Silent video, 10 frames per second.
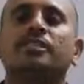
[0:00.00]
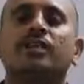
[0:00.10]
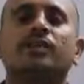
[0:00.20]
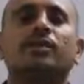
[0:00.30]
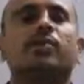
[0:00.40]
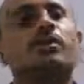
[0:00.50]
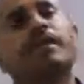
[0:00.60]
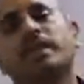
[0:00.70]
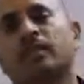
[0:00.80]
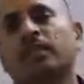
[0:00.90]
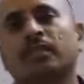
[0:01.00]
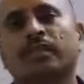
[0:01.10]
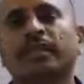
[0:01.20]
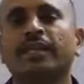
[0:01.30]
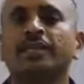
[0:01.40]
in our body.
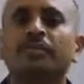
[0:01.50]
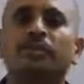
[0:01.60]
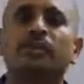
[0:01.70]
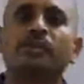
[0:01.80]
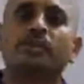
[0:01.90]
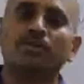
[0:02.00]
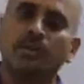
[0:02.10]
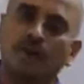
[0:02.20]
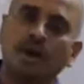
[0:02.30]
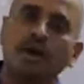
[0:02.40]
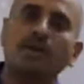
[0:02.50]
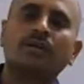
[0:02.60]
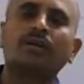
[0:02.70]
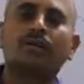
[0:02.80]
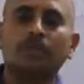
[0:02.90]
That is, to
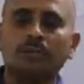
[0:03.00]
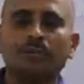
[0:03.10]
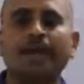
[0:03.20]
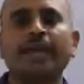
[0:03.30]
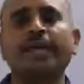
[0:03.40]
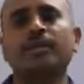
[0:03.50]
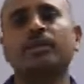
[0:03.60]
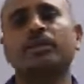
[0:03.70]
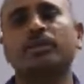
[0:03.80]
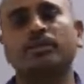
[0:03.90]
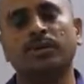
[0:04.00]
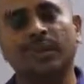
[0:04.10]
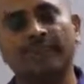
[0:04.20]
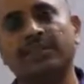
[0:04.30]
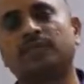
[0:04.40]
heart, to brain, to
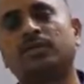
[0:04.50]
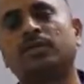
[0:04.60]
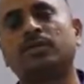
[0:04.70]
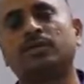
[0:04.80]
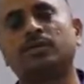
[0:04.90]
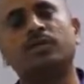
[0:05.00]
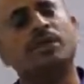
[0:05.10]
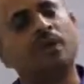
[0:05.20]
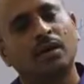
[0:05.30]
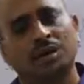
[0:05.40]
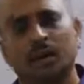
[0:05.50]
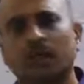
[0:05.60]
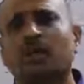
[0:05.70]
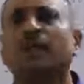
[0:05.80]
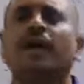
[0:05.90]
legs, to
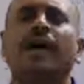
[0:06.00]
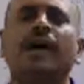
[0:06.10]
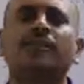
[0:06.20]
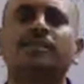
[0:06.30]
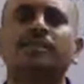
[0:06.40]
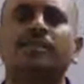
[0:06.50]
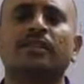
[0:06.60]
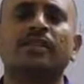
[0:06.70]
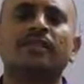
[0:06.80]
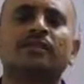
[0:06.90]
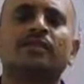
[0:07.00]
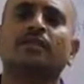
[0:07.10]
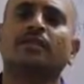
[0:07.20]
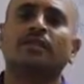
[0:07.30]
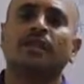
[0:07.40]
hands. That is,
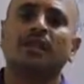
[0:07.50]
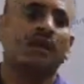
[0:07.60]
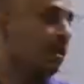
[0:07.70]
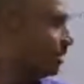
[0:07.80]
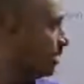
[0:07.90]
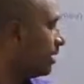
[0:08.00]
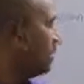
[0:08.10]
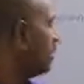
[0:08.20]
the